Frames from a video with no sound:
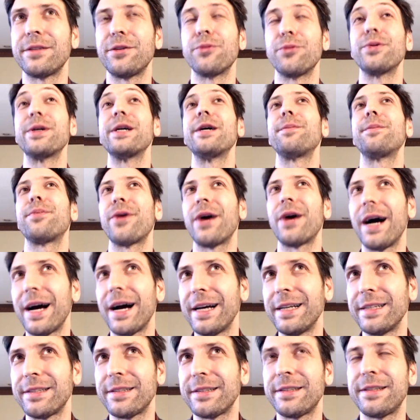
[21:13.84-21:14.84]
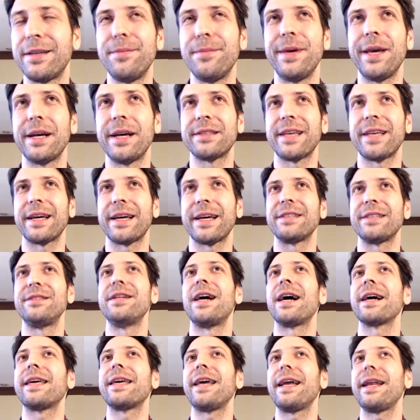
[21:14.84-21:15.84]
real prize to me. It's like, it's
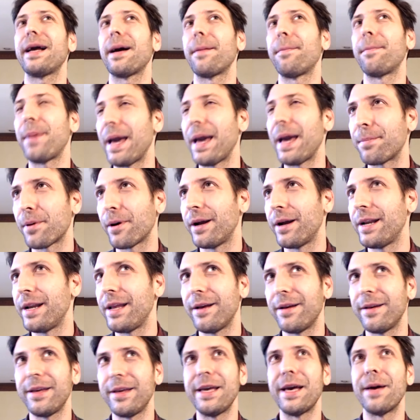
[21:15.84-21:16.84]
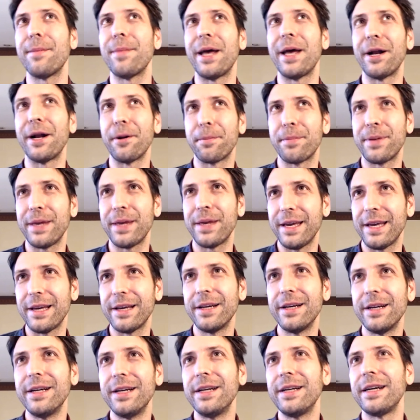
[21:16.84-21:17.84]
not getting a paper in EMNLP.